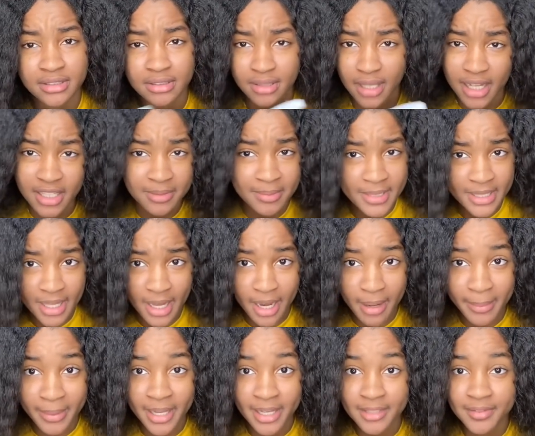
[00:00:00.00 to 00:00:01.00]
as i'm saying
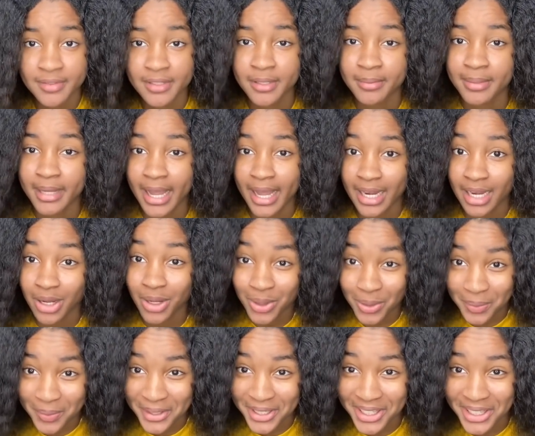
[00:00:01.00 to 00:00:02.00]
i'm in last video i kind of cut
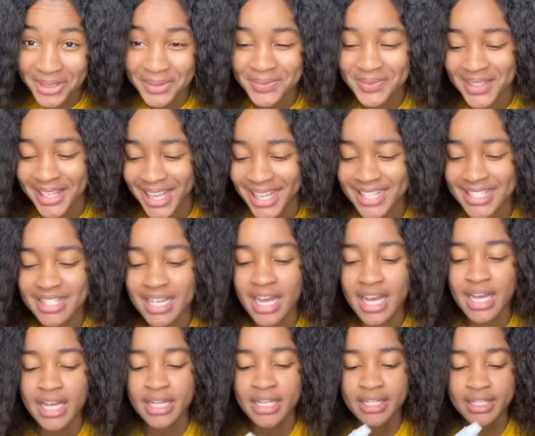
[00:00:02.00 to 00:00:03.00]
my hair yes
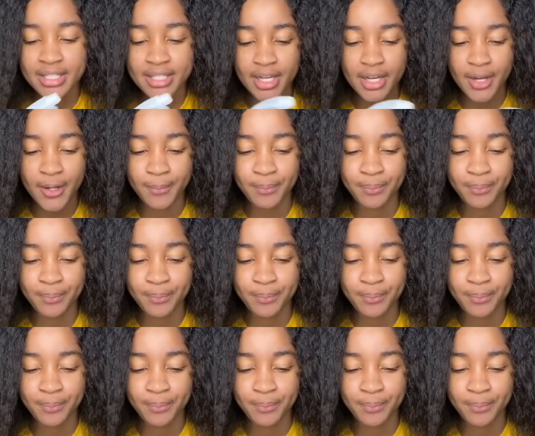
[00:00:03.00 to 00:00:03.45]
so